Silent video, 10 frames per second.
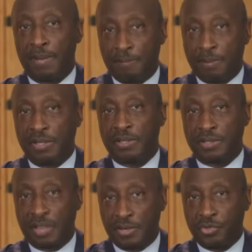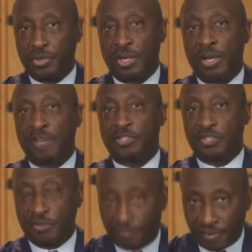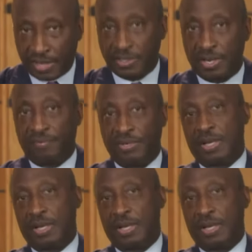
people in this country still face every